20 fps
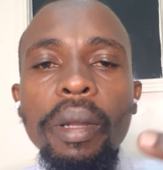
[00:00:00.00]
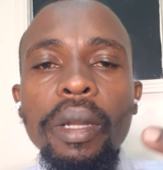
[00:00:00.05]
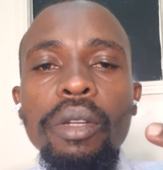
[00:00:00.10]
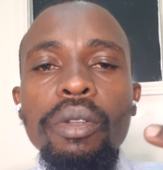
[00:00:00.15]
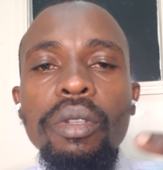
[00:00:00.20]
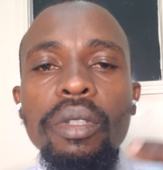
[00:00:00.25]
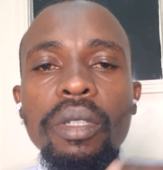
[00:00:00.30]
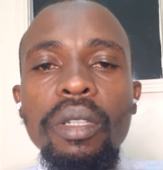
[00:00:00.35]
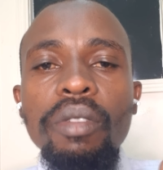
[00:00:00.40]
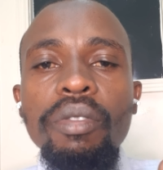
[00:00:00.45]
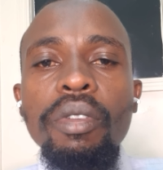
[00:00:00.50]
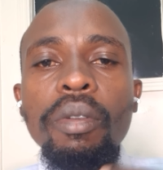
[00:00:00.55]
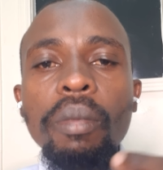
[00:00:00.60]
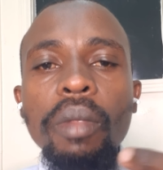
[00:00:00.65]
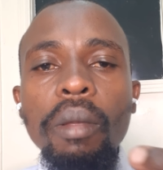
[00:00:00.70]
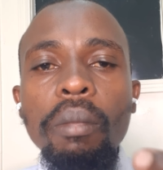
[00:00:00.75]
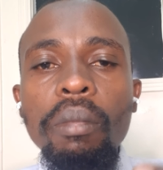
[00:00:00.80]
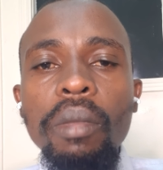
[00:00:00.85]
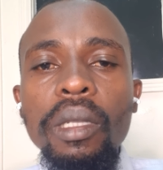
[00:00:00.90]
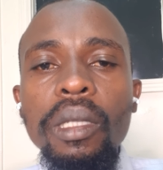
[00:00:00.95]
yourself from the
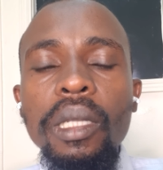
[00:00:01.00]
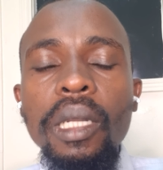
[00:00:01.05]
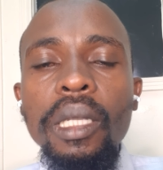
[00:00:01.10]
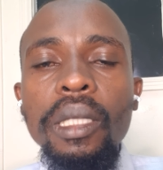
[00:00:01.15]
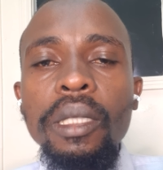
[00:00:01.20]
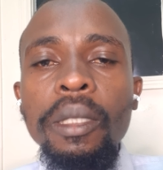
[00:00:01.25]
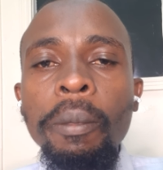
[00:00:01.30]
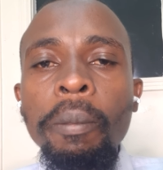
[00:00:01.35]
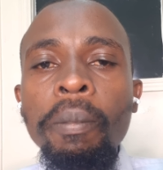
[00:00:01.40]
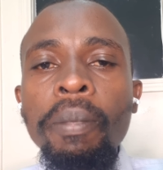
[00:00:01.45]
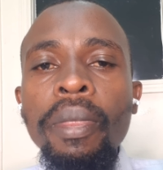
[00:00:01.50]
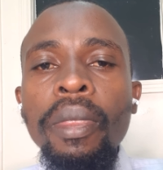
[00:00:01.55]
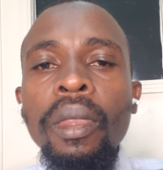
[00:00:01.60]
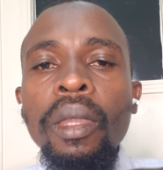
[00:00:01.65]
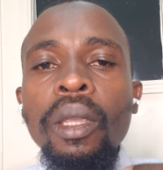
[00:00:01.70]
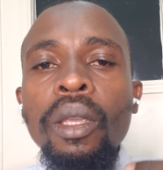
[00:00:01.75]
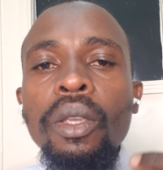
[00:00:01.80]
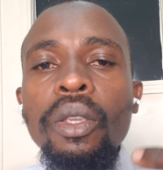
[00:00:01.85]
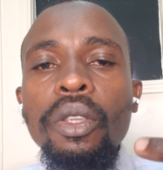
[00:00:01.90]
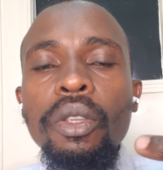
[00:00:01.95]
business.
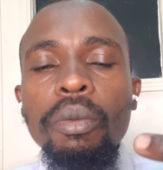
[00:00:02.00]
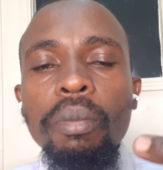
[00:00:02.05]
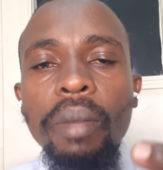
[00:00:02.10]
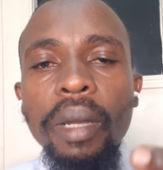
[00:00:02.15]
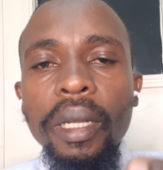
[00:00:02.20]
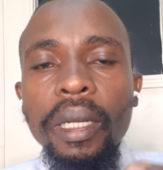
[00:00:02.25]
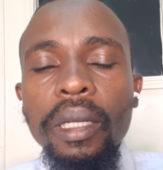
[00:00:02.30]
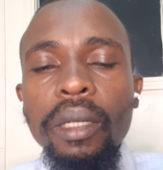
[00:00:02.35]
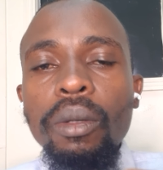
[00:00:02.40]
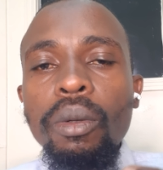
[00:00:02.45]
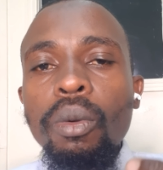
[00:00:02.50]
You might